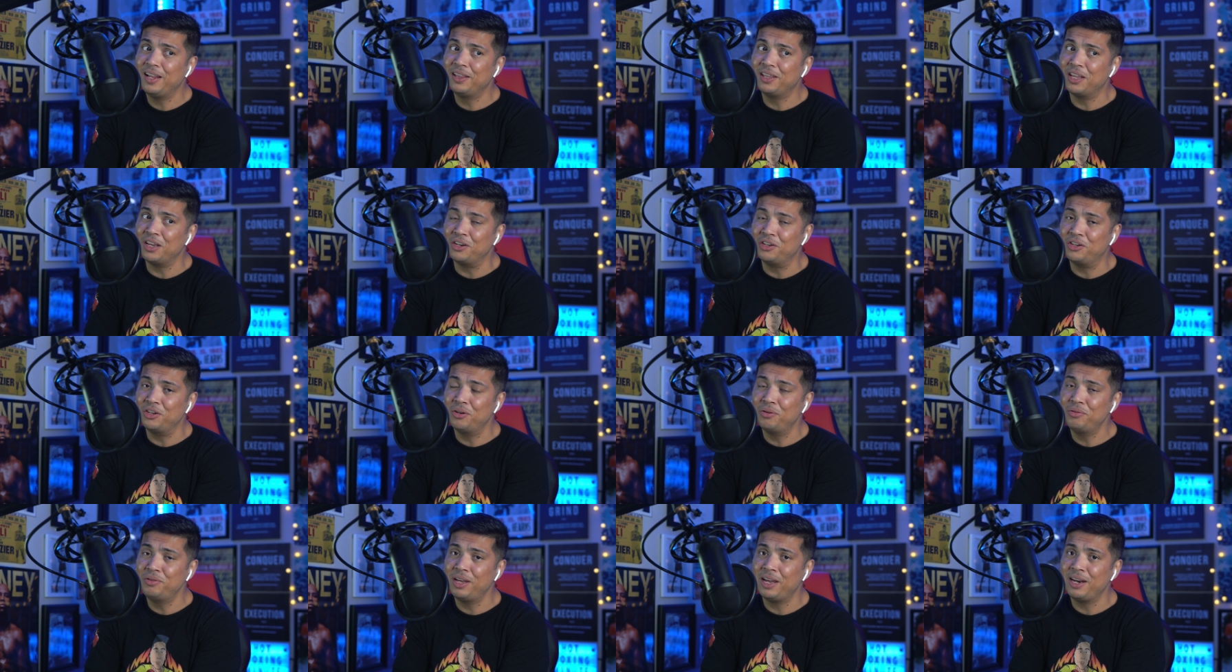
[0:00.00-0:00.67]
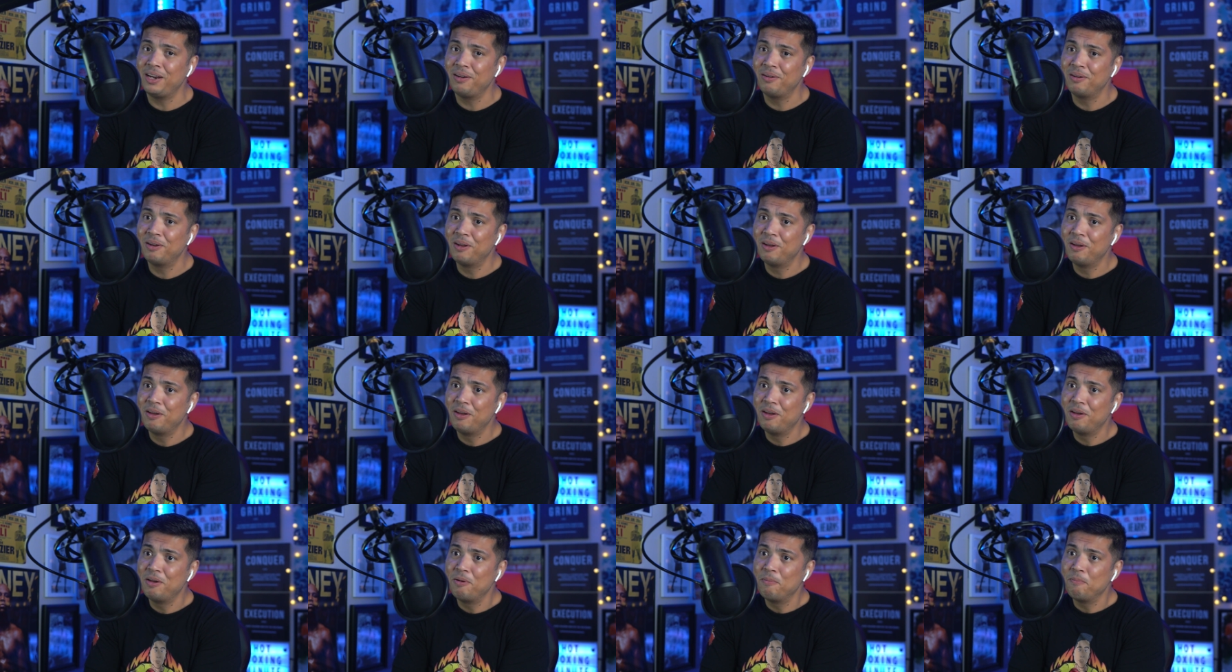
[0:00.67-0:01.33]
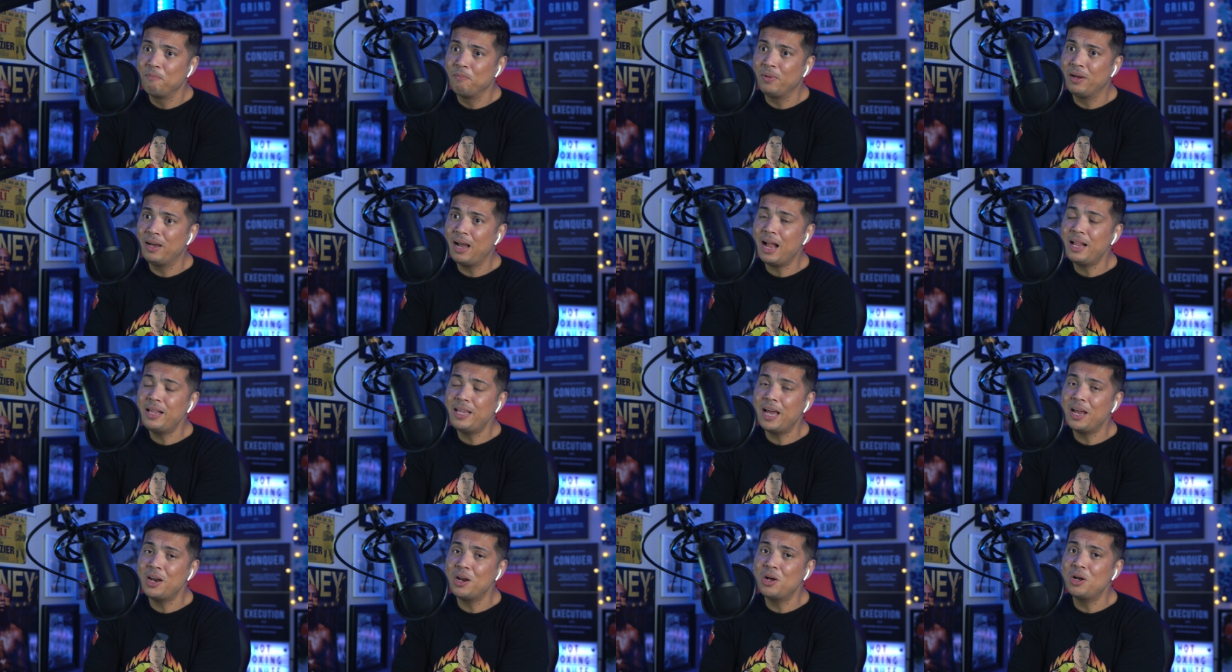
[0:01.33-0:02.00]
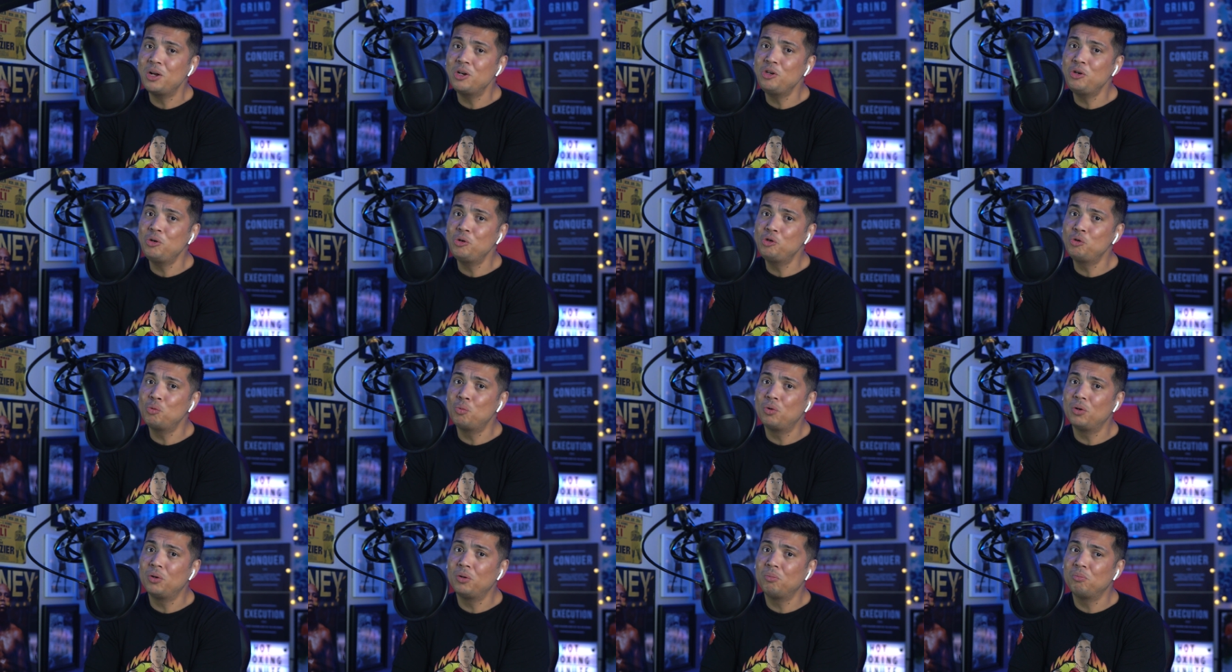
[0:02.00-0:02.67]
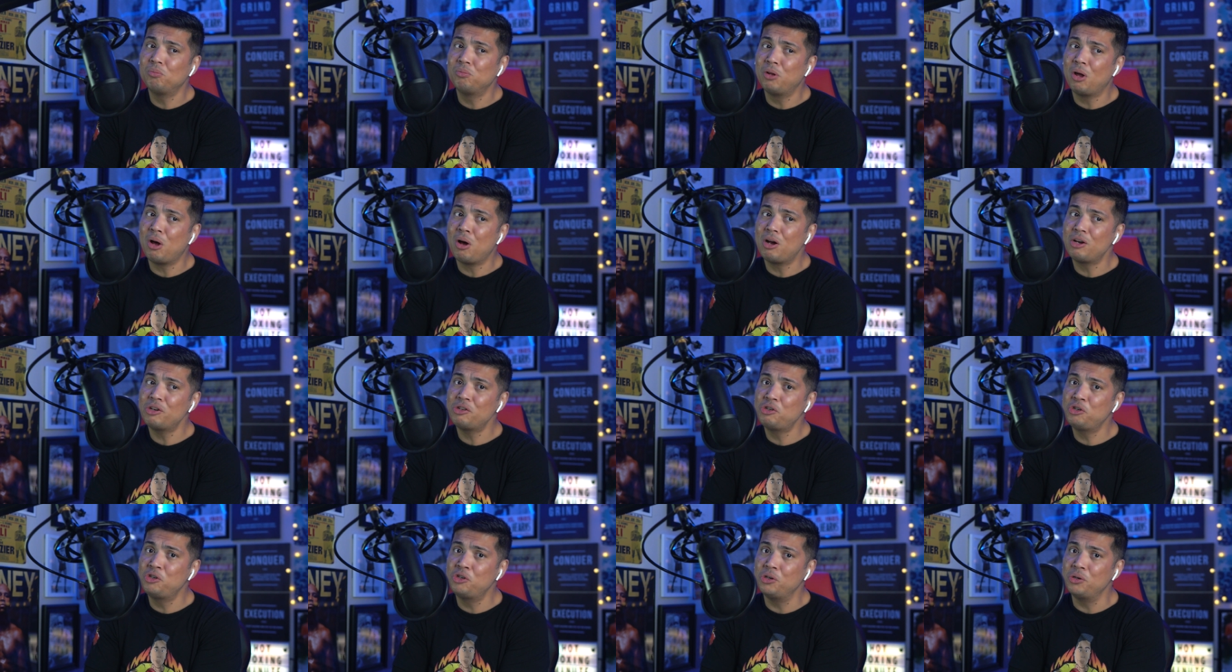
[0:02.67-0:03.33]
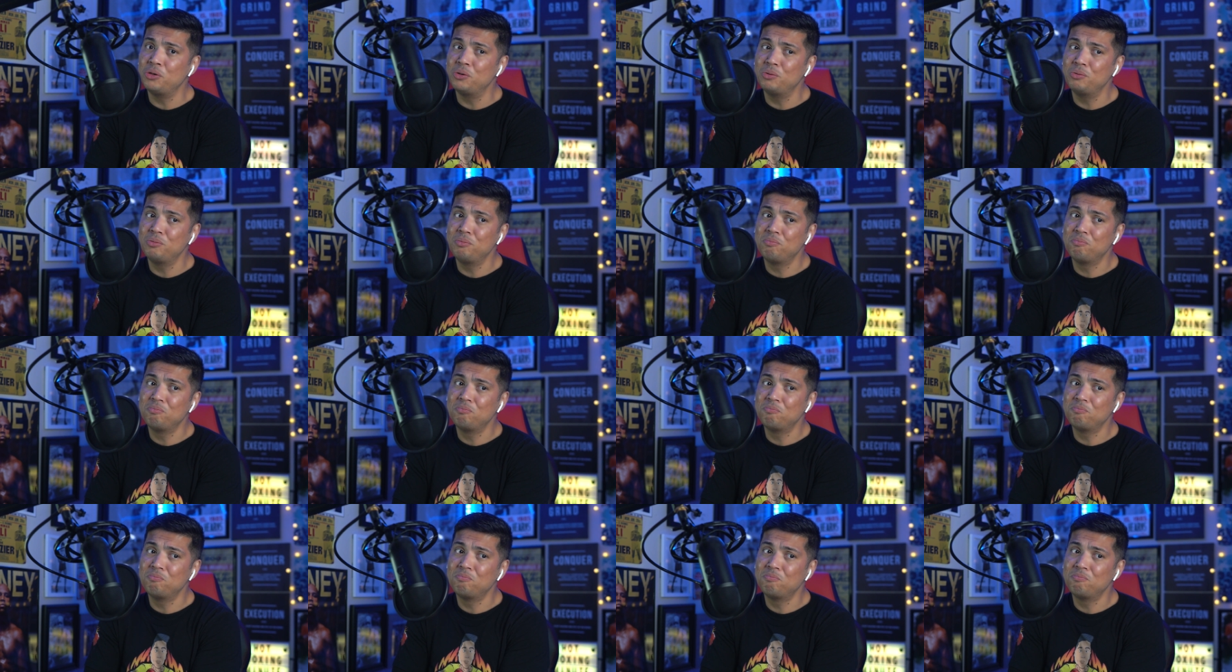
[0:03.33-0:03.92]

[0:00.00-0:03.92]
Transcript: the dude that got that unusual loss to,